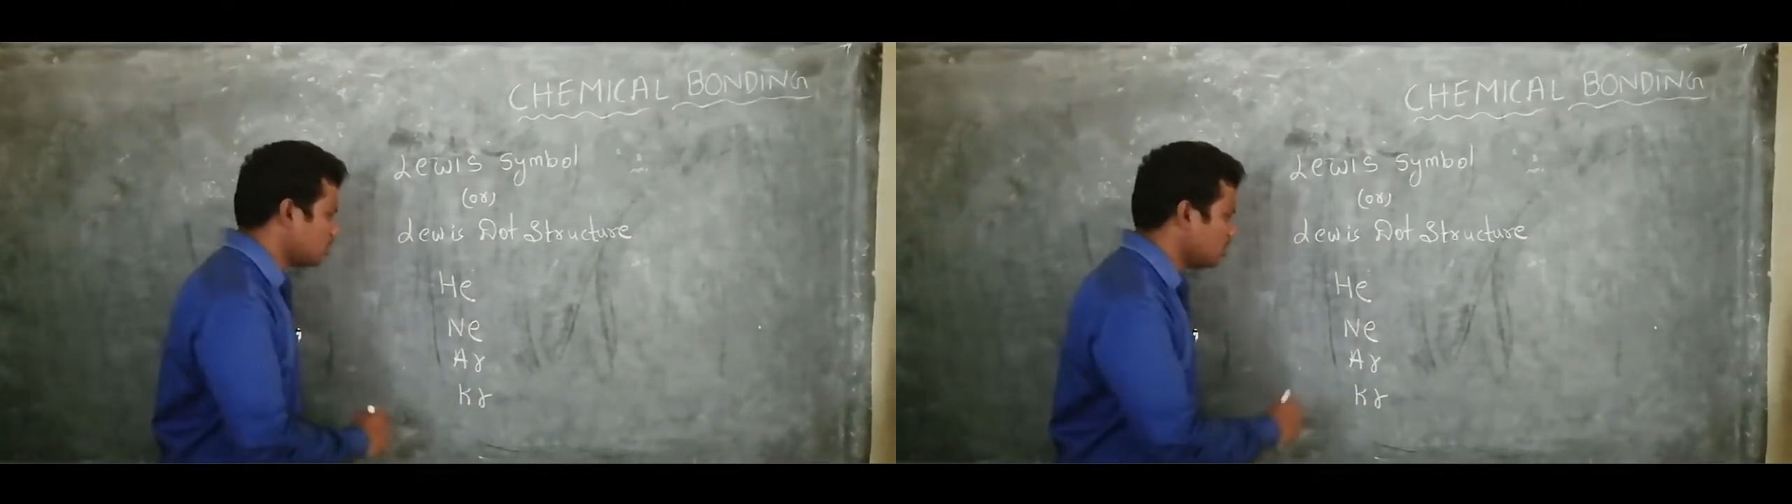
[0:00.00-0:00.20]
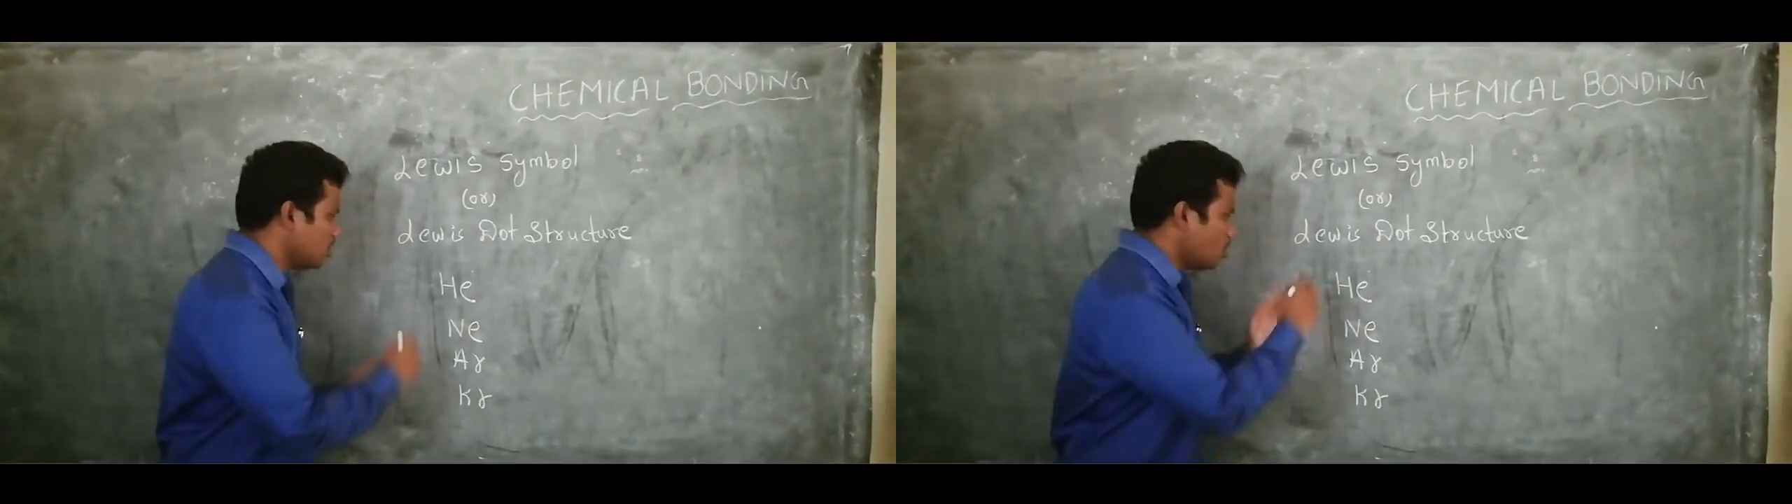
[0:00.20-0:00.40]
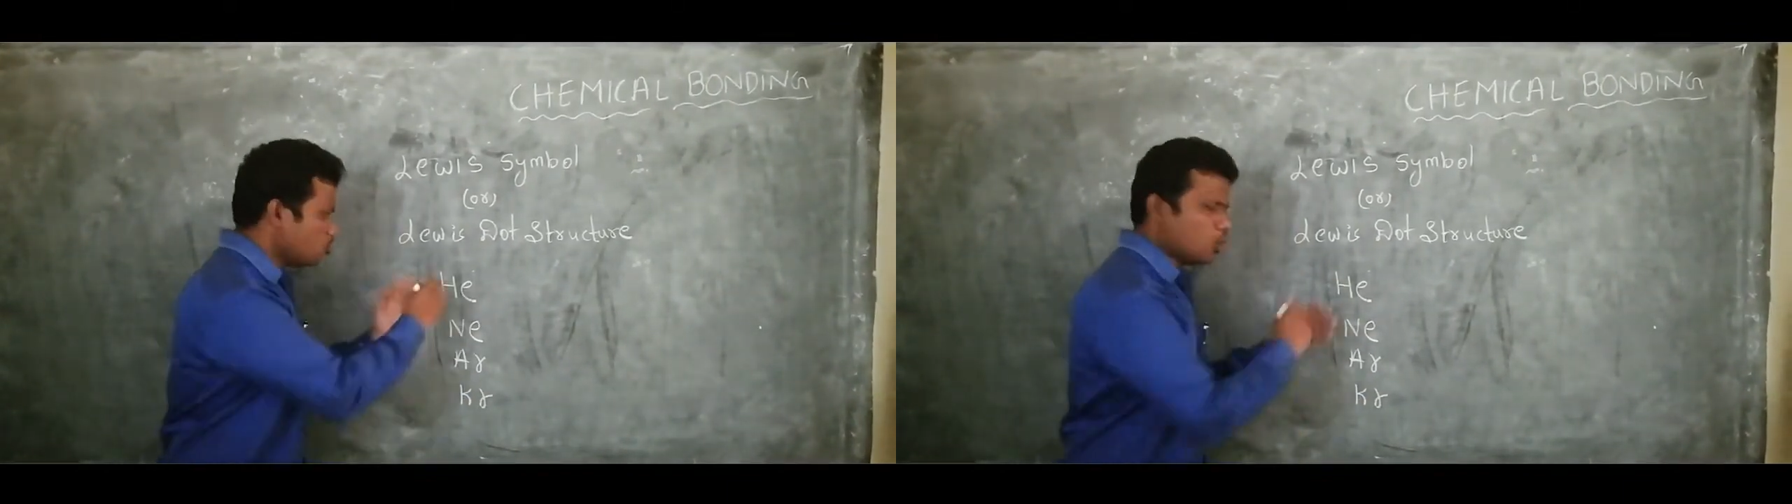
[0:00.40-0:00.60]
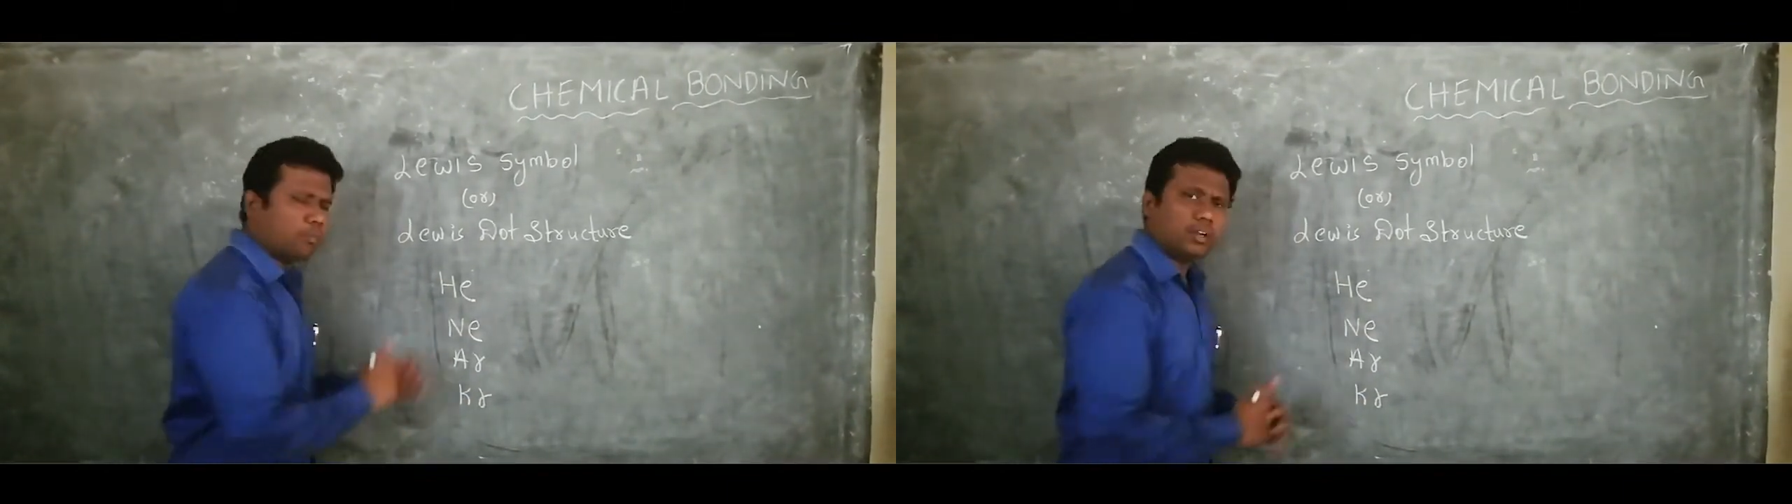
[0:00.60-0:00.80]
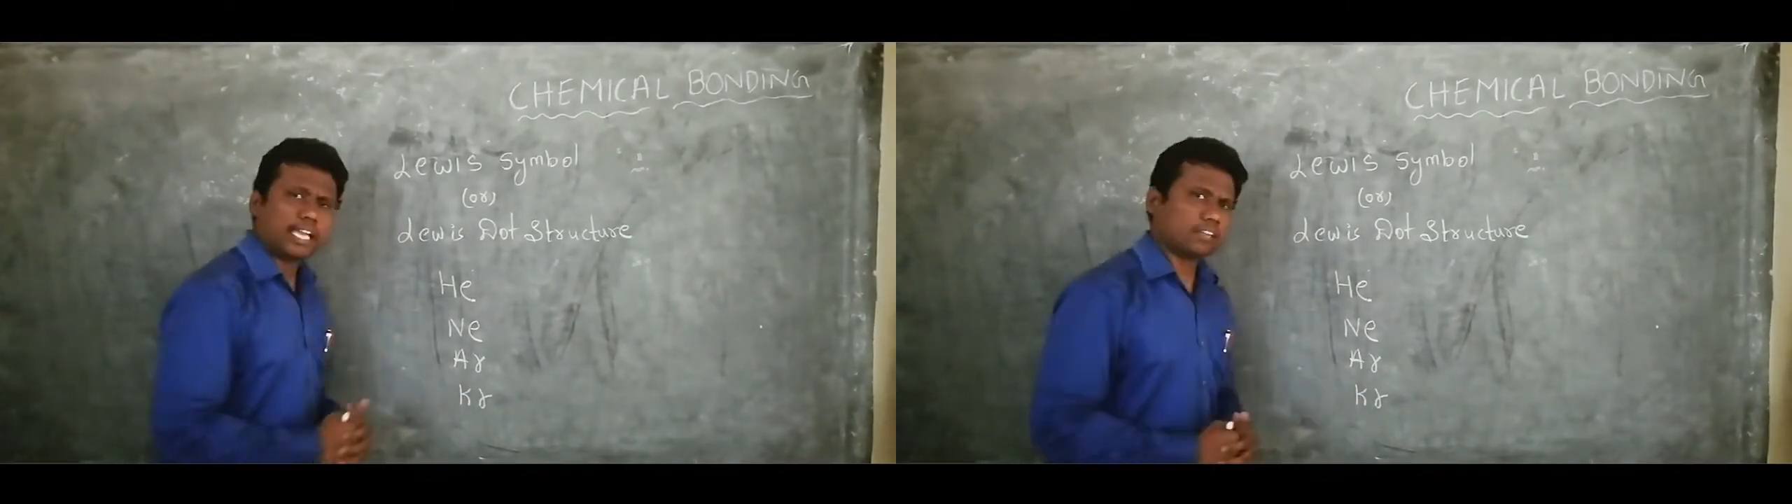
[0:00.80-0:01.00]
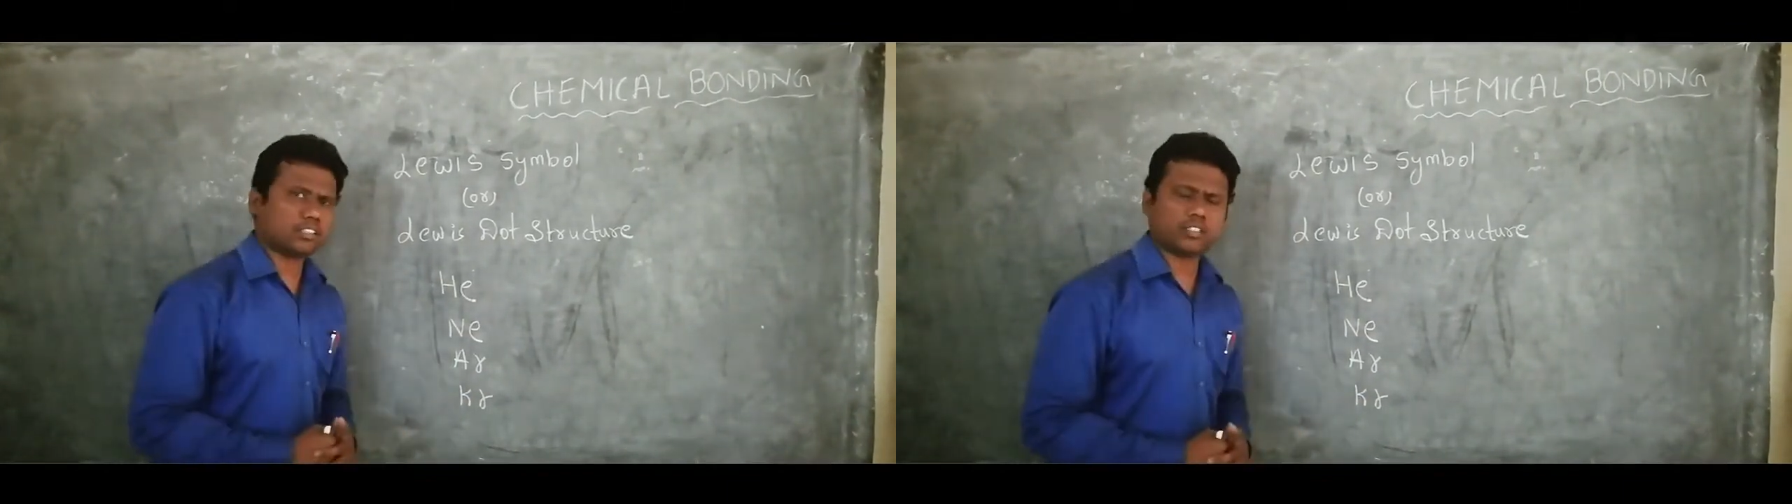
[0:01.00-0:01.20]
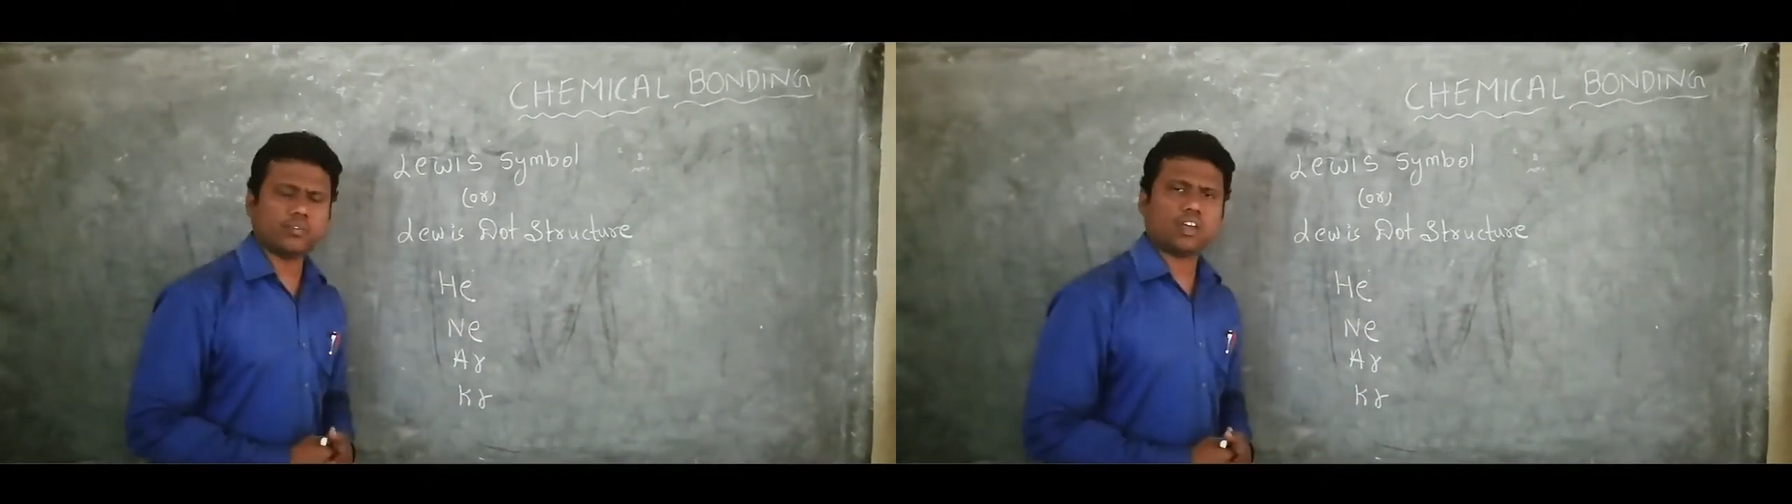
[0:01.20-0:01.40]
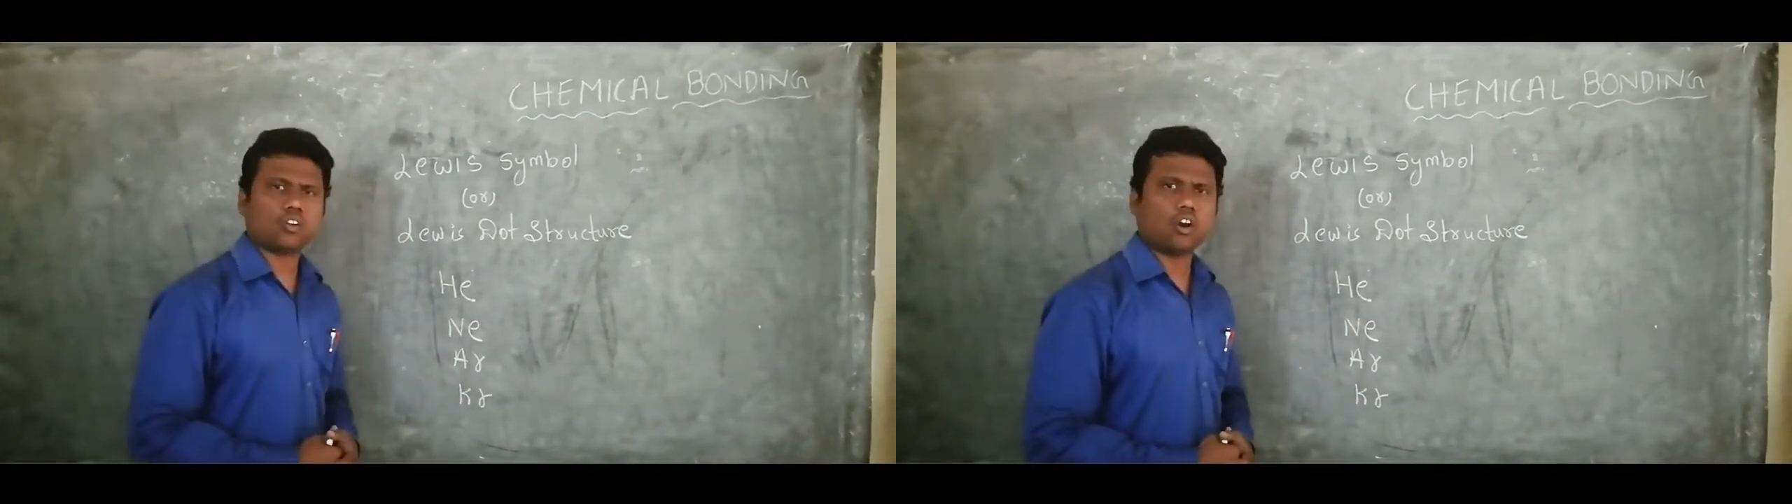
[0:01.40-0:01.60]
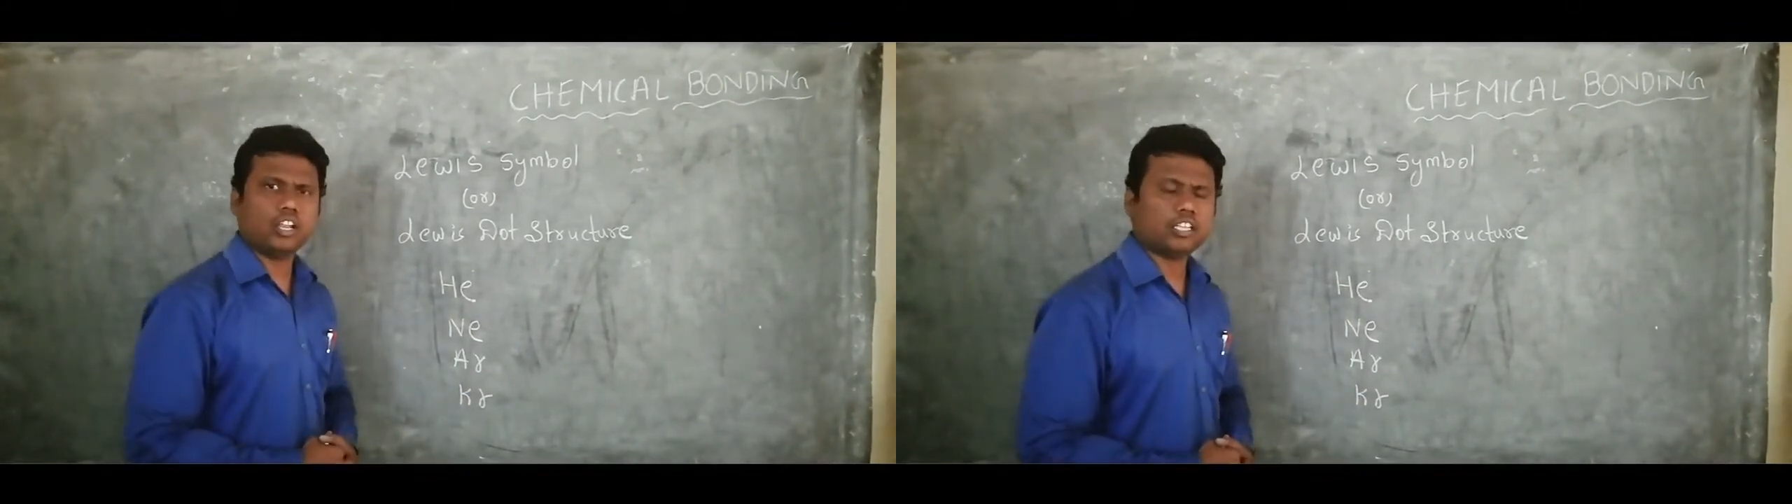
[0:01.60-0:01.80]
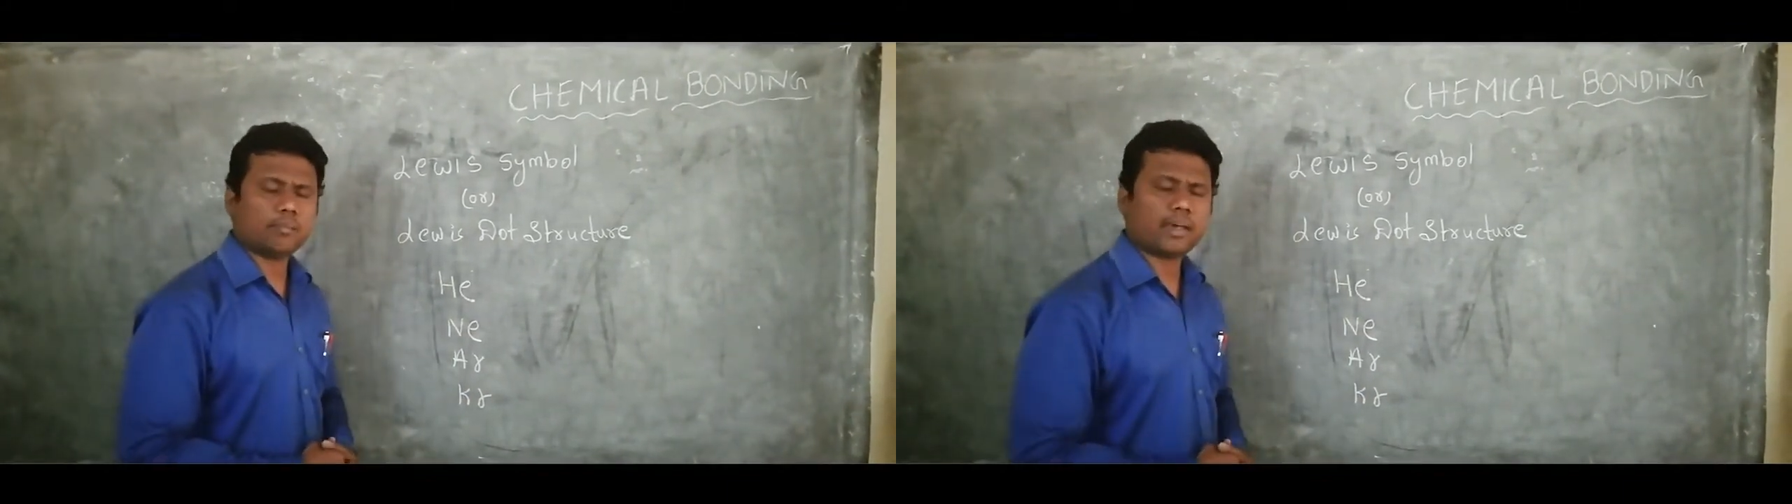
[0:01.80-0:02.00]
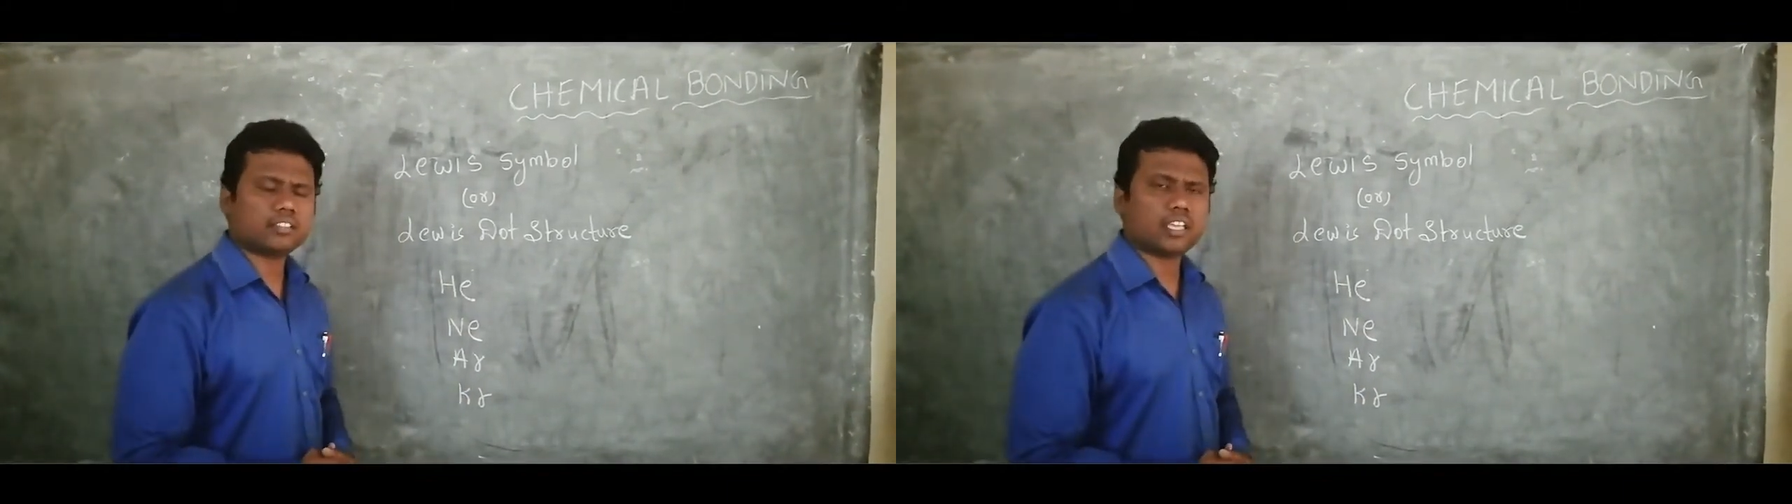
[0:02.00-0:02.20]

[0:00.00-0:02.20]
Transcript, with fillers: noble gases we are calling them as a